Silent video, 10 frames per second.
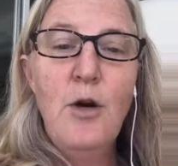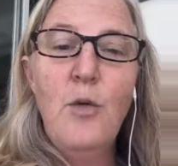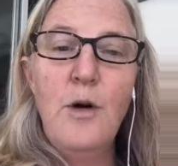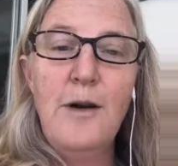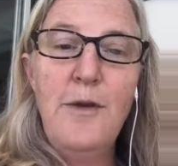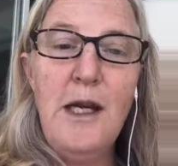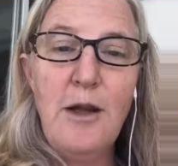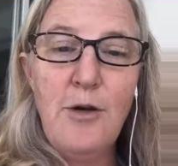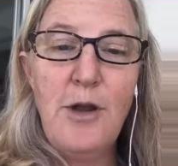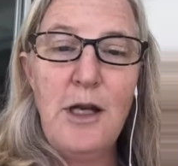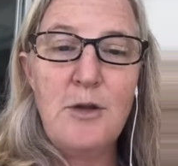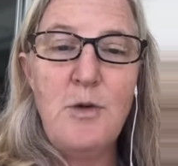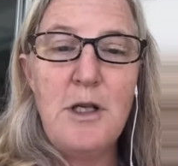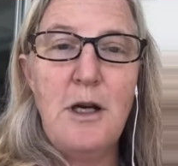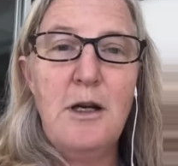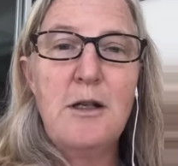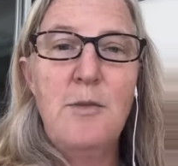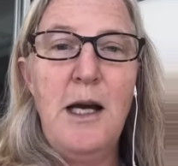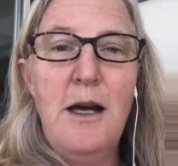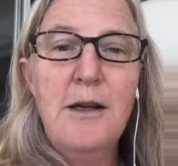One of the other things we talked
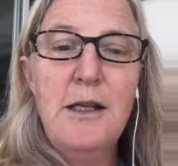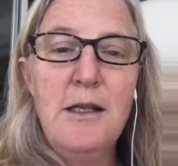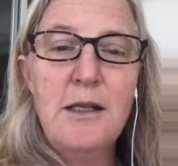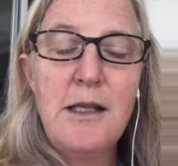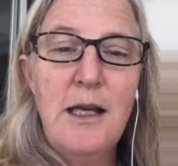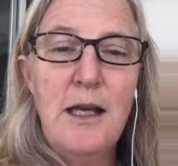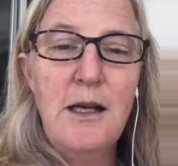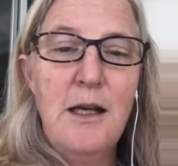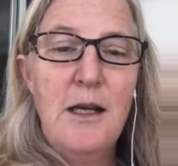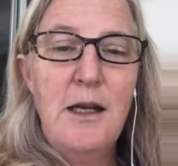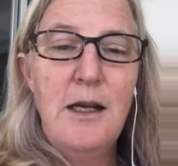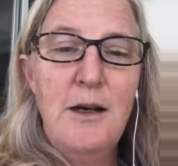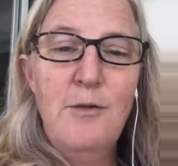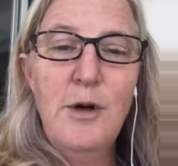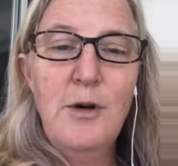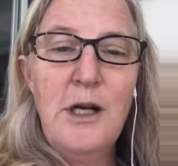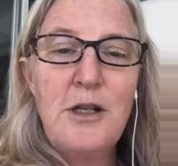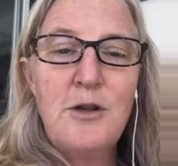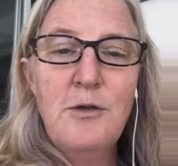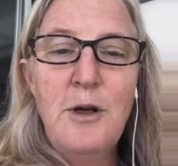about is that we're an
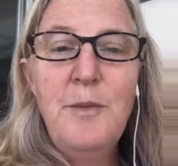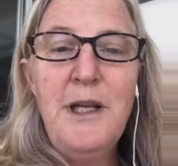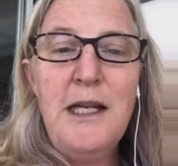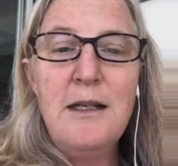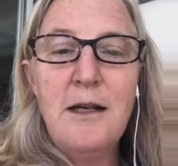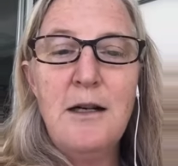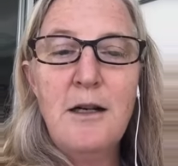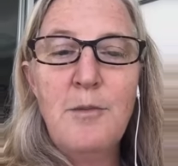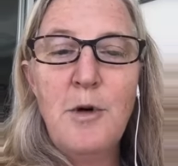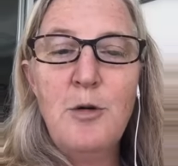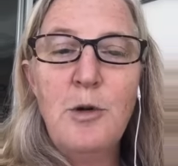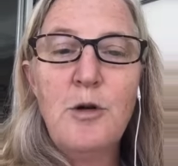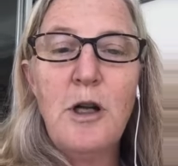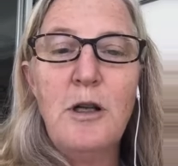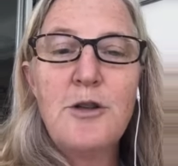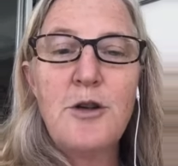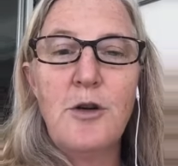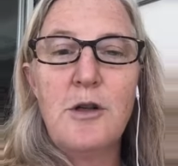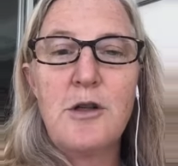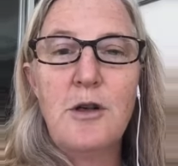extremely dog mobile culture,
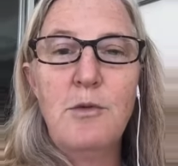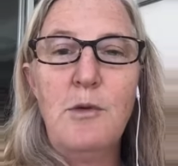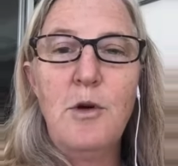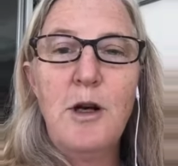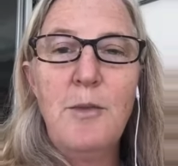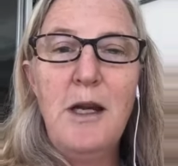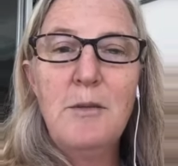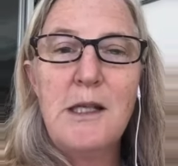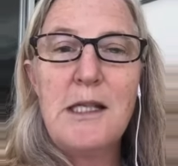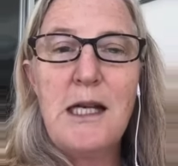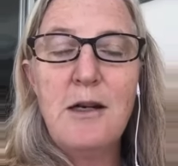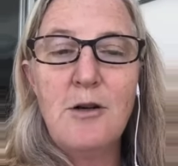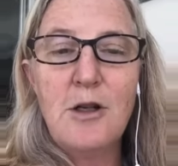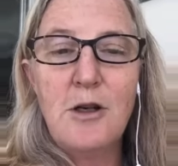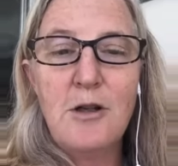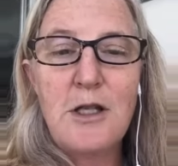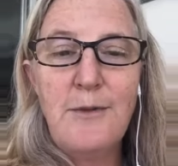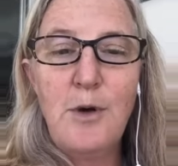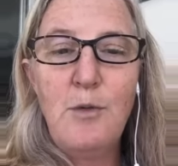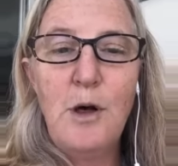and so we want to be able to take our dogs
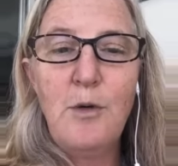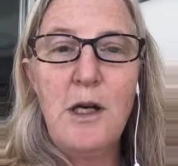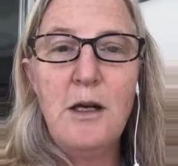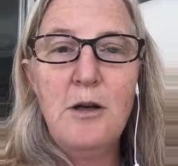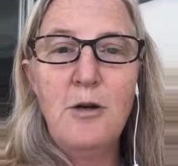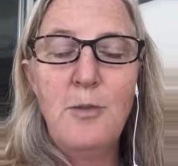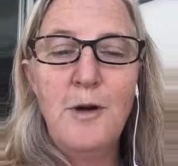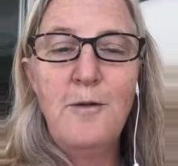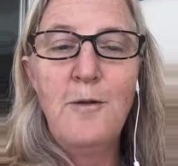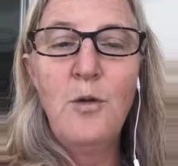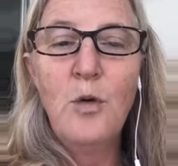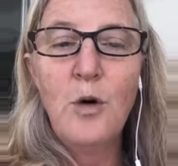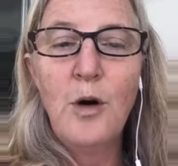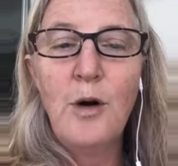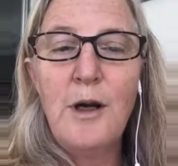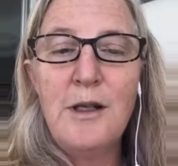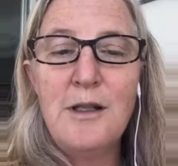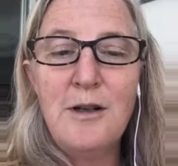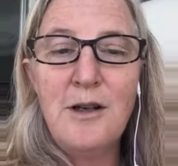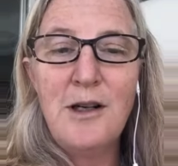everywhere we go. But for a
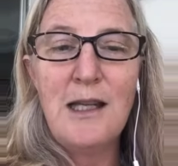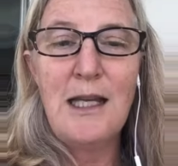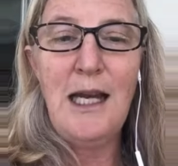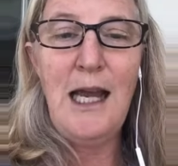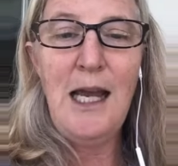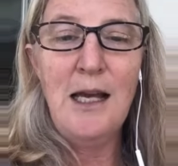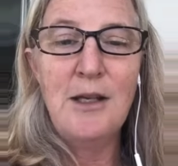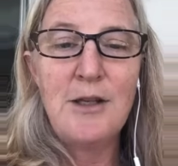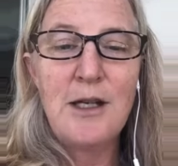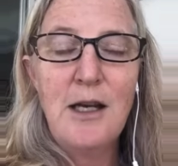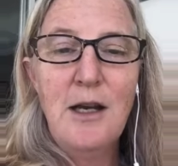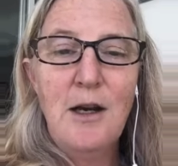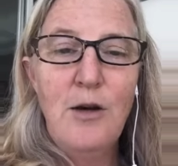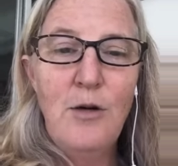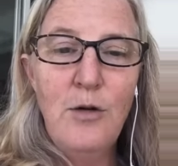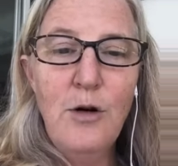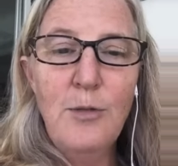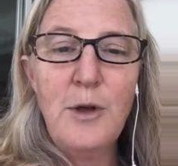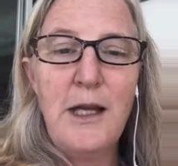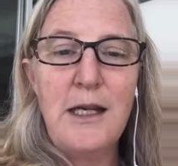dog that has
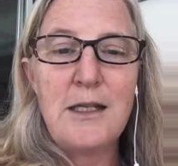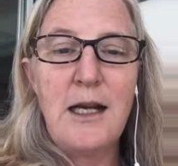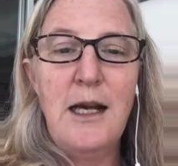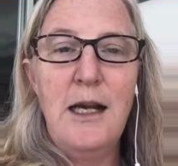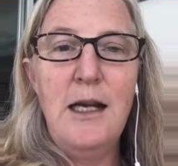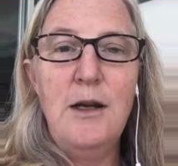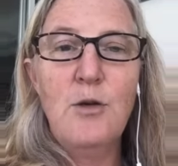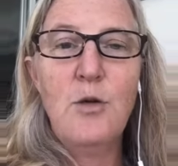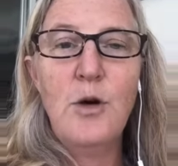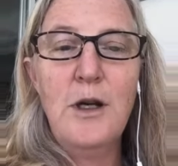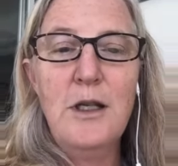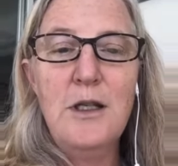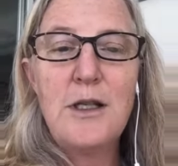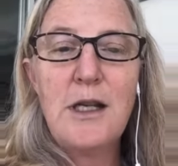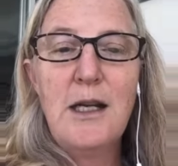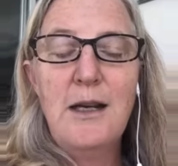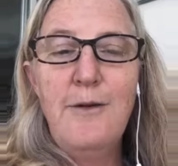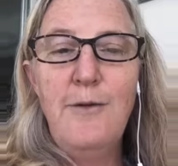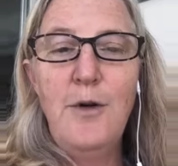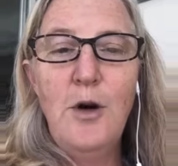horrible anxiety or is
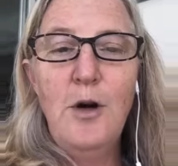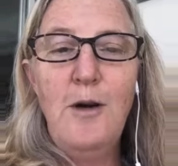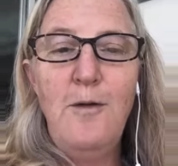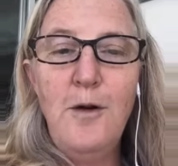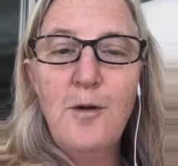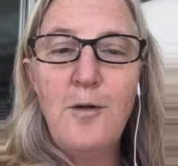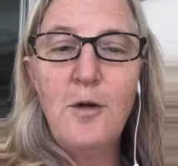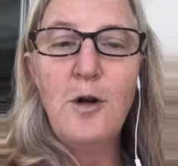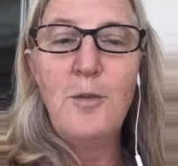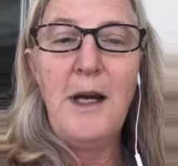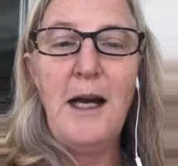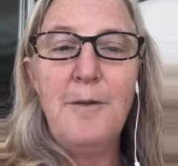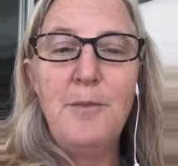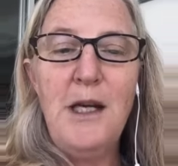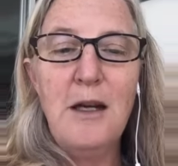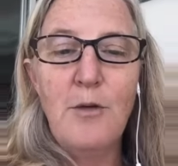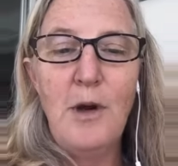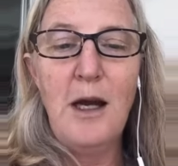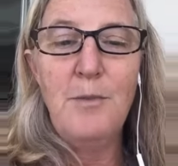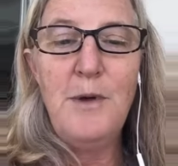very fearful about being
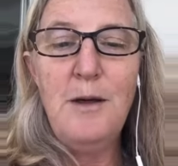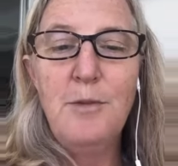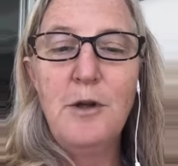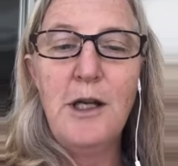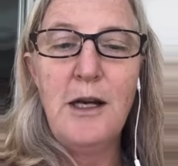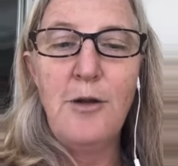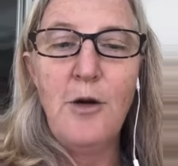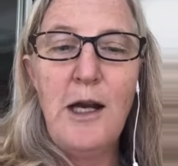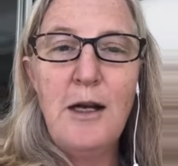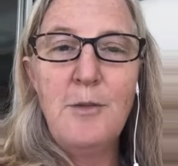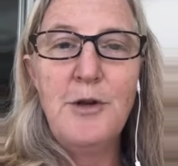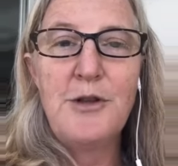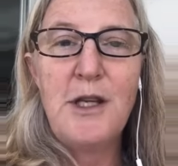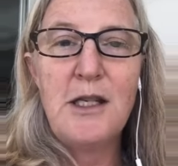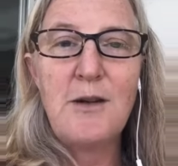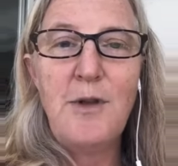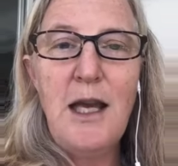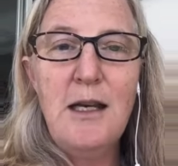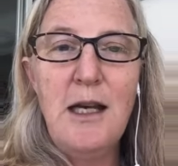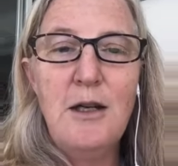around people and other animals, things of
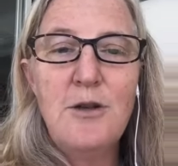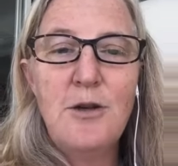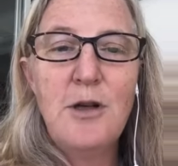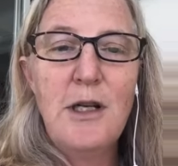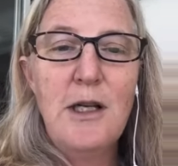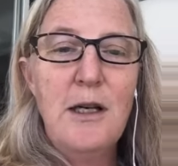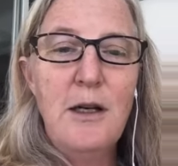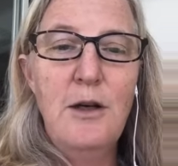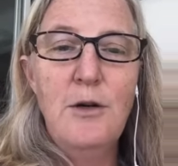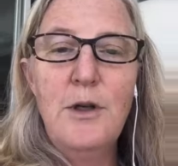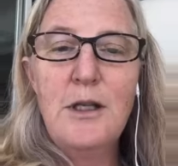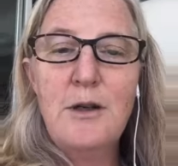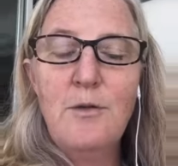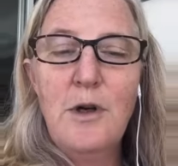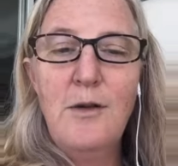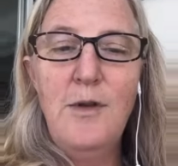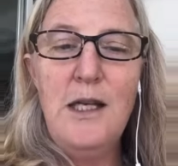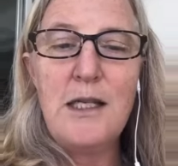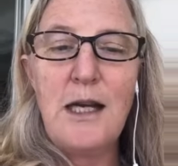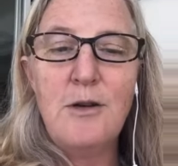that nature, going to one of
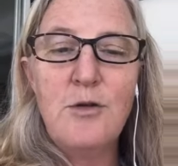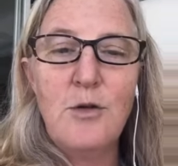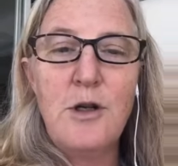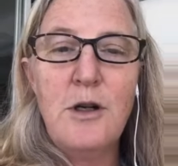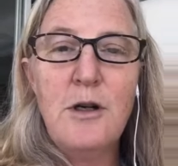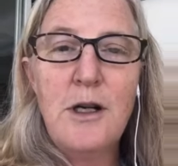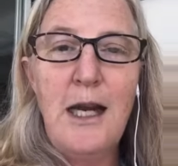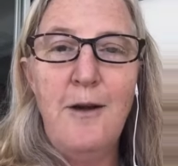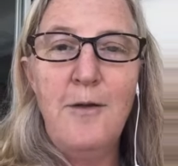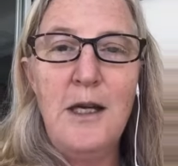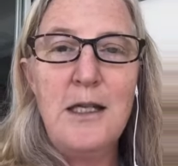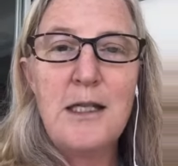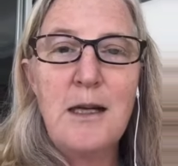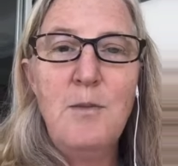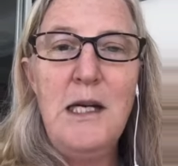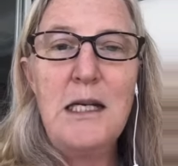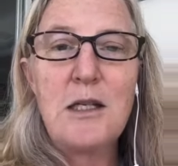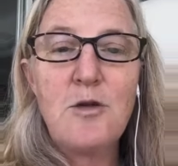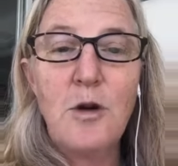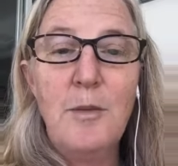these outdoor dog cafes can be
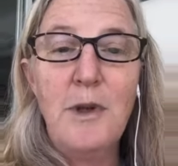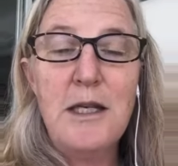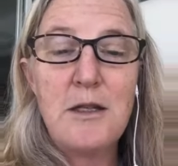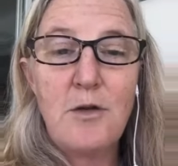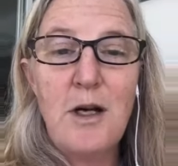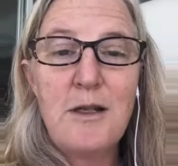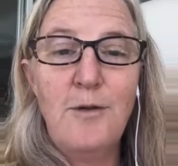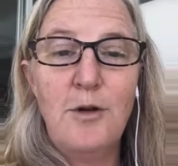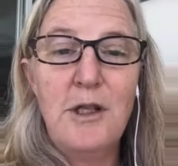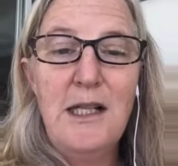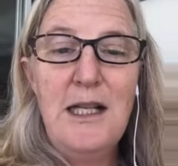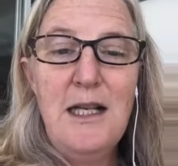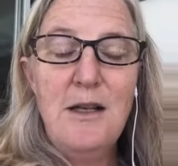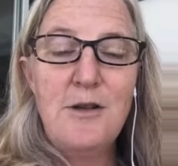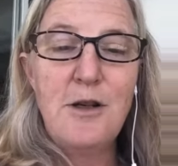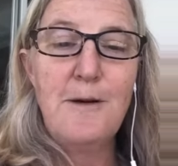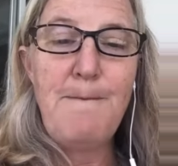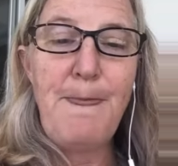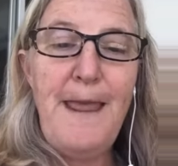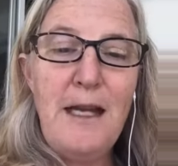extremely stressful. So
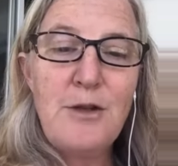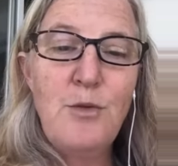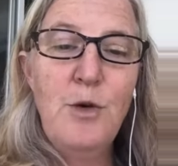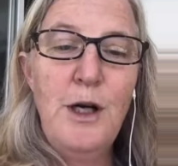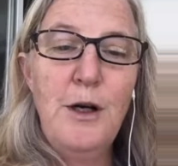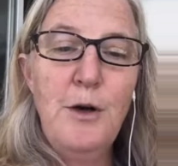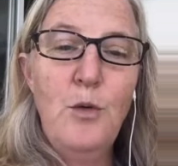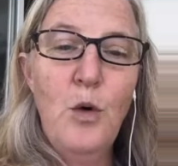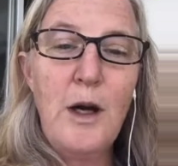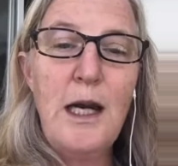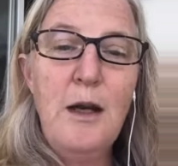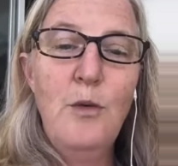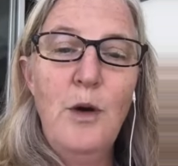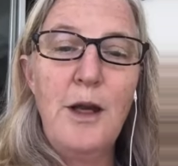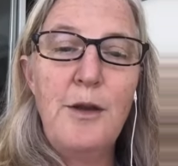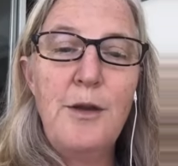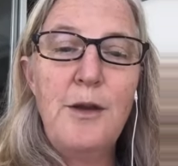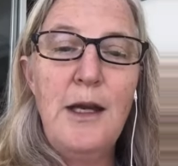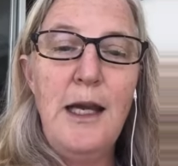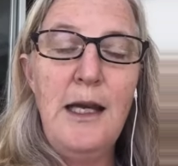that's where working with
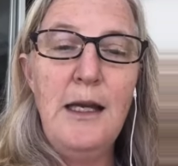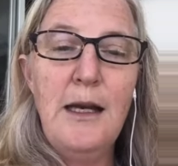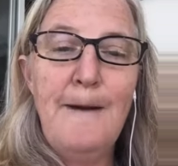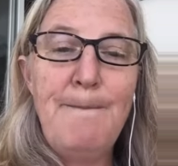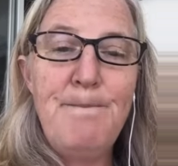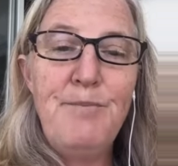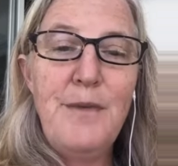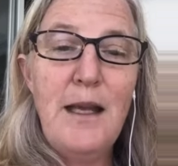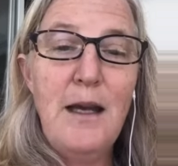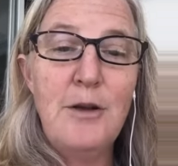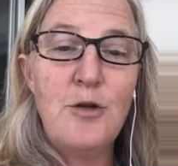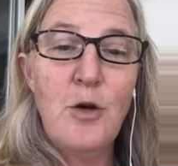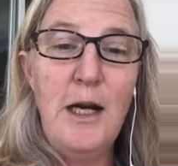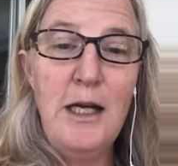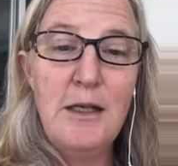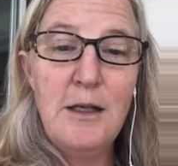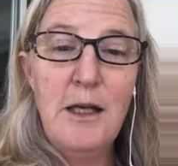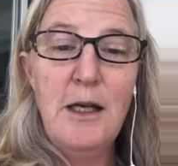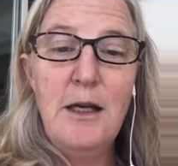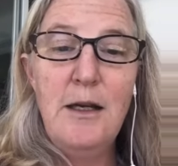a trained
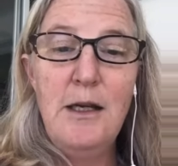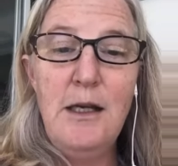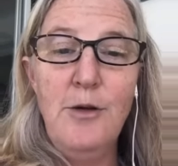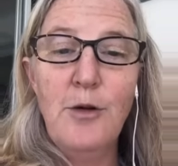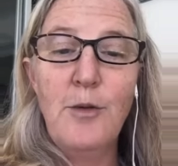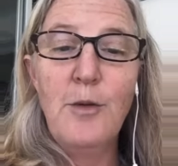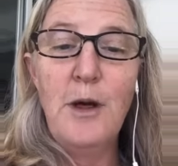either